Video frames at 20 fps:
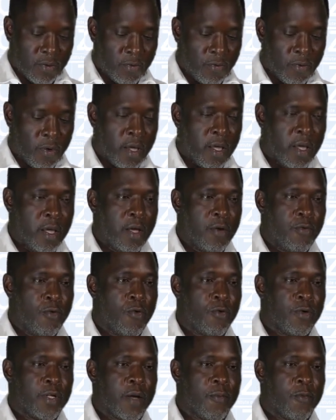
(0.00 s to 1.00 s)
we
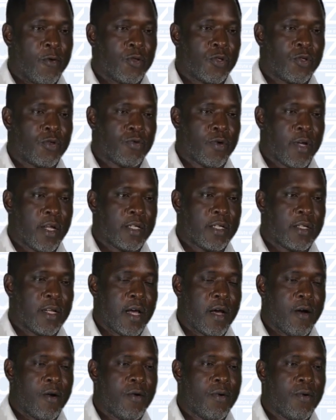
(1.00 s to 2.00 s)
will demonstrate
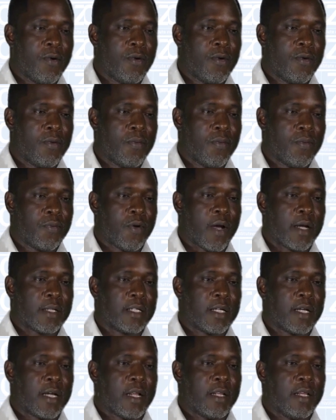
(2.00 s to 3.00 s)
now
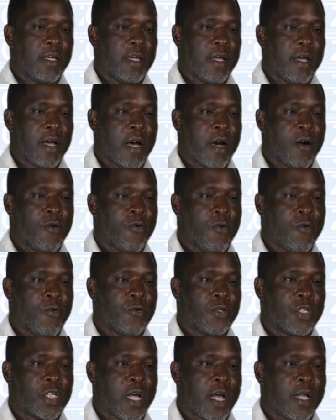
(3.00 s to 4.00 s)
practically how we
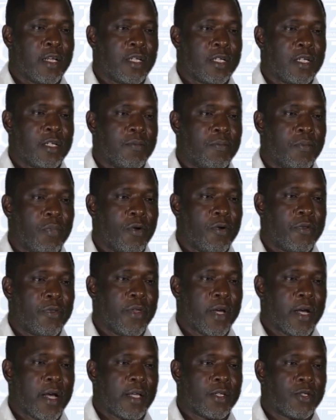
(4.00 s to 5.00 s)
will charge both
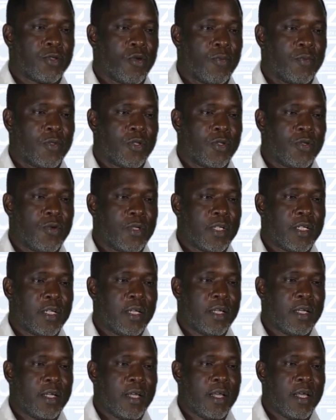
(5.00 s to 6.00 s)
the customs
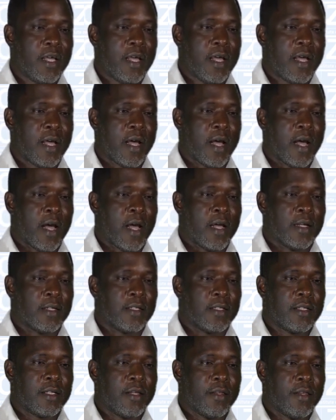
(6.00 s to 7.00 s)
duty
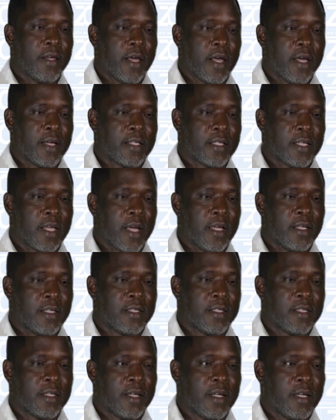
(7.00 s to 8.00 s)
and the
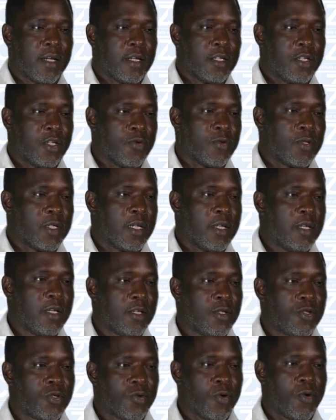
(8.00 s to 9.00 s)
excise duty.
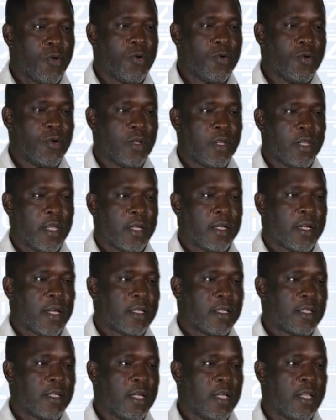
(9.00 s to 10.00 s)
So let
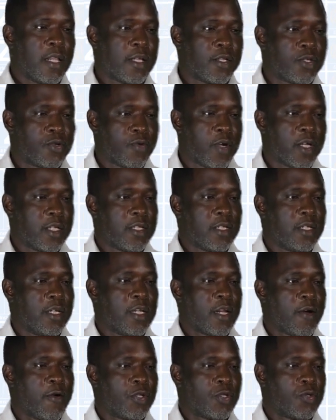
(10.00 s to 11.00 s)
us illustrate
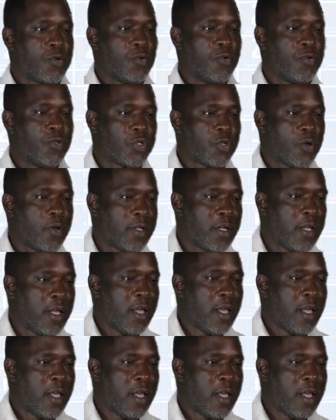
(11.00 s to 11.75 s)
in our solution